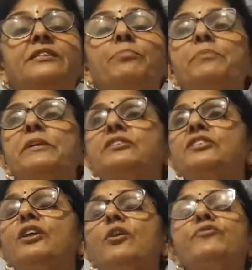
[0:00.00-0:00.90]
The
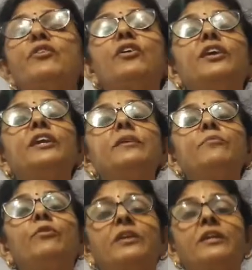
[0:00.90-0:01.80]
picture of early
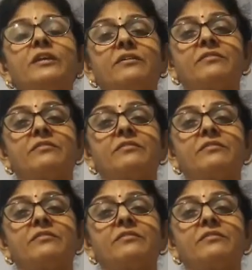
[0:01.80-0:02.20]
morning.